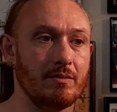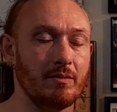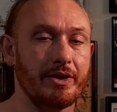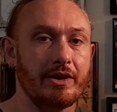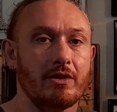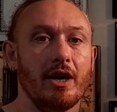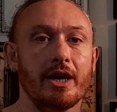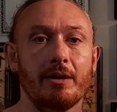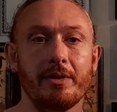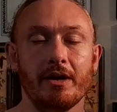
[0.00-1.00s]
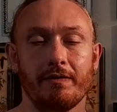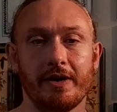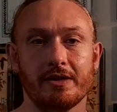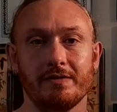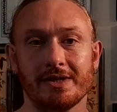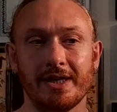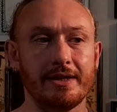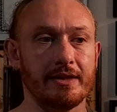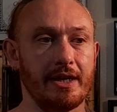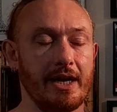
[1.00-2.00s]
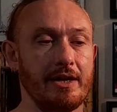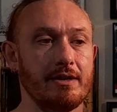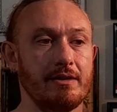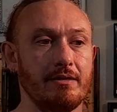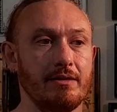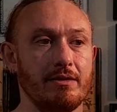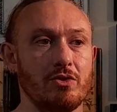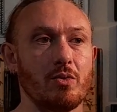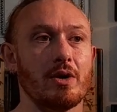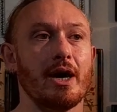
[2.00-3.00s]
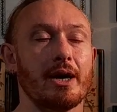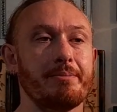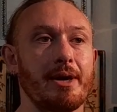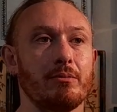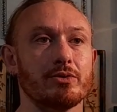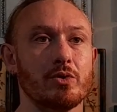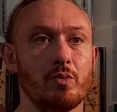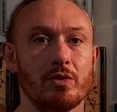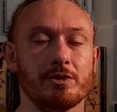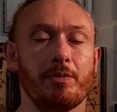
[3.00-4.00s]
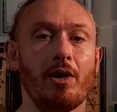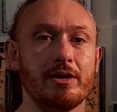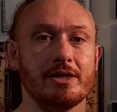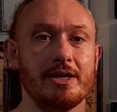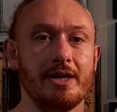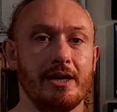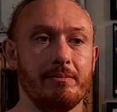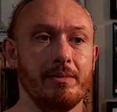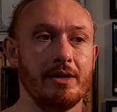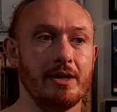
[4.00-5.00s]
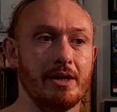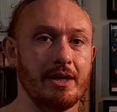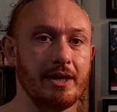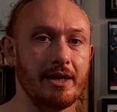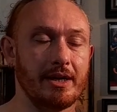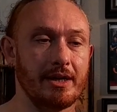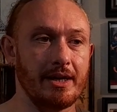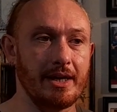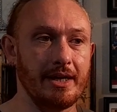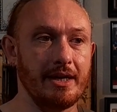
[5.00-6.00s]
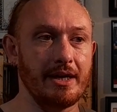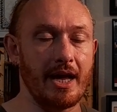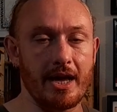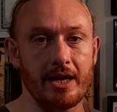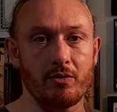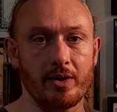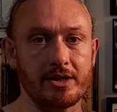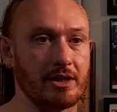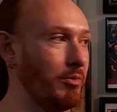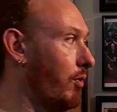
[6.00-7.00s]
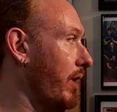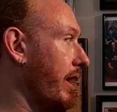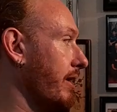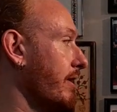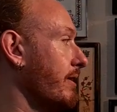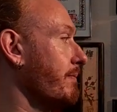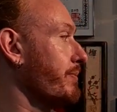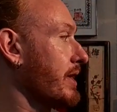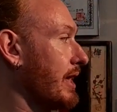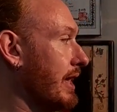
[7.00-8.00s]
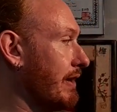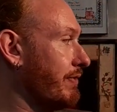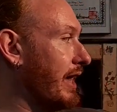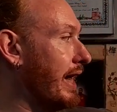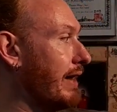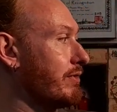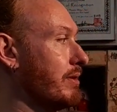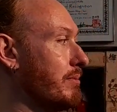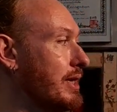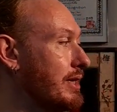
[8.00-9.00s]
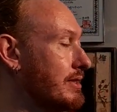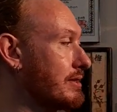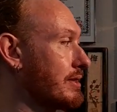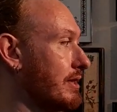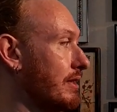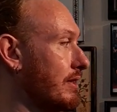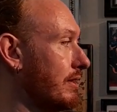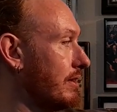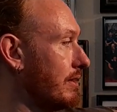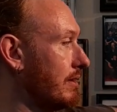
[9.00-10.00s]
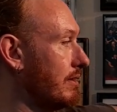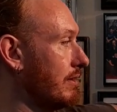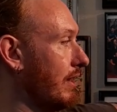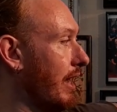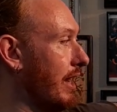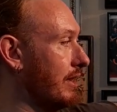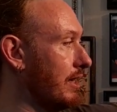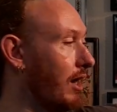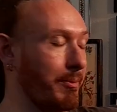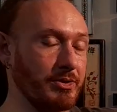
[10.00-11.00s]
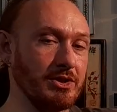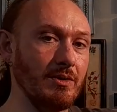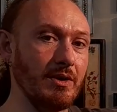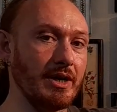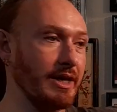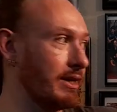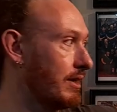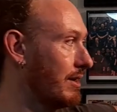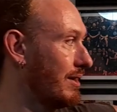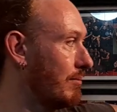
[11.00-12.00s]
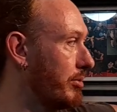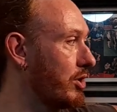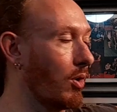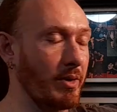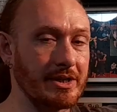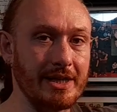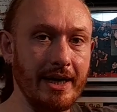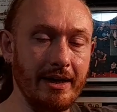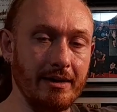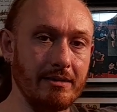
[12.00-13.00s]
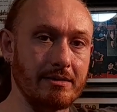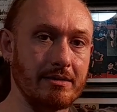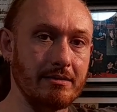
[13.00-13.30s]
well, then they're not going to be an effective assailant, and you are not going to be able to respond to them in any reasonable way. If they have the means and the opportunity but no intent,